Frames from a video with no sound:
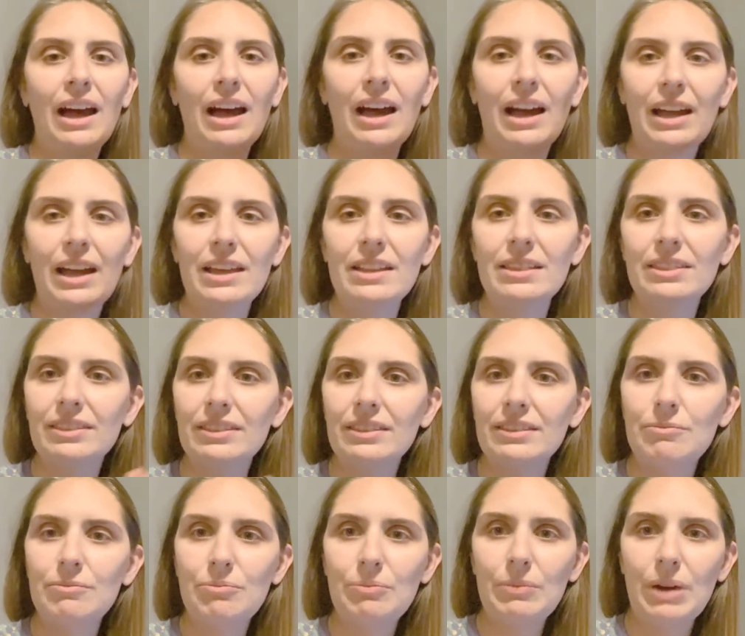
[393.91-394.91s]
I
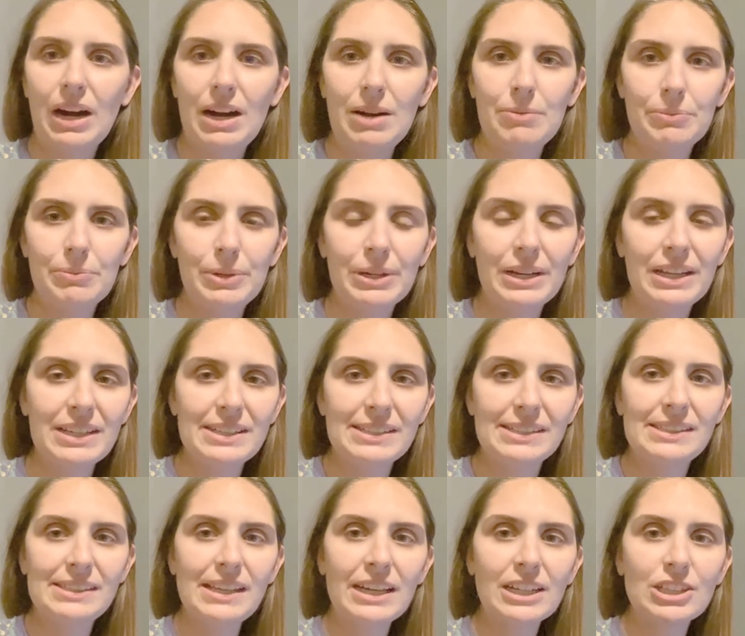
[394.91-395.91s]
put it in
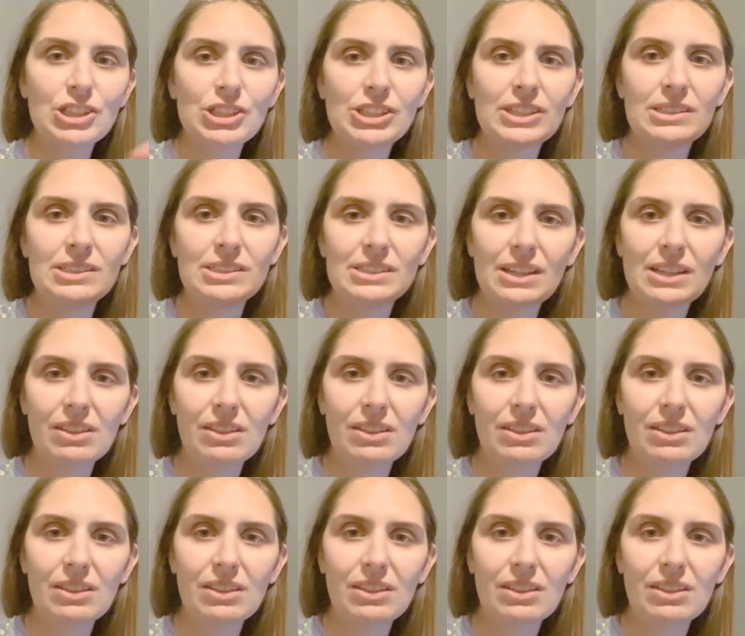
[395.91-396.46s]
sections: